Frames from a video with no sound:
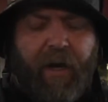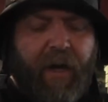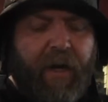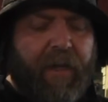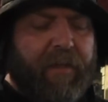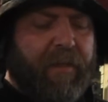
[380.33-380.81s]

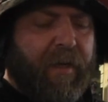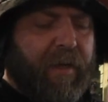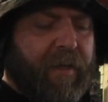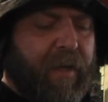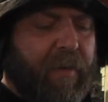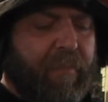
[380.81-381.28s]
I'd like to
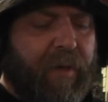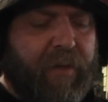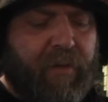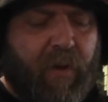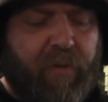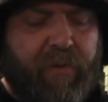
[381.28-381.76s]
dedicate my
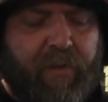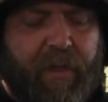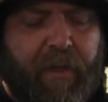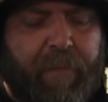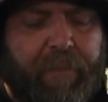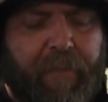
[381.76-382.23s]
toast to
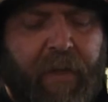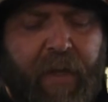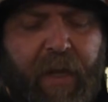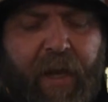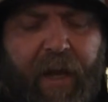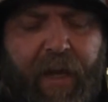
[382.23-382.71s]
him
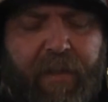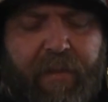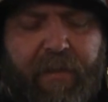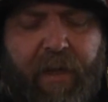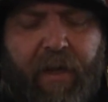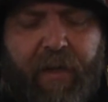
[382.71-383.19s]
and
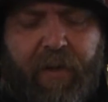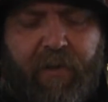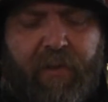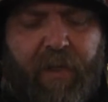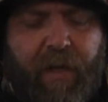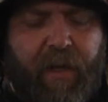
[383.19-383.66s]
say,
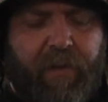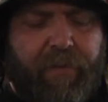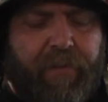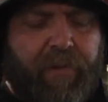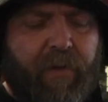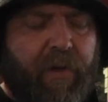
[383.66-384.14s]
here's to
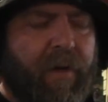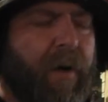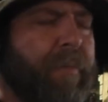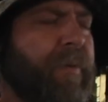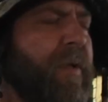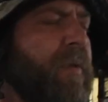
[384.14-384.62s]
health in your
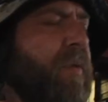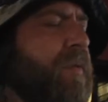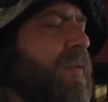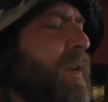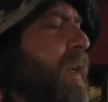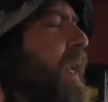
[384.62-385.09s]
company and one for the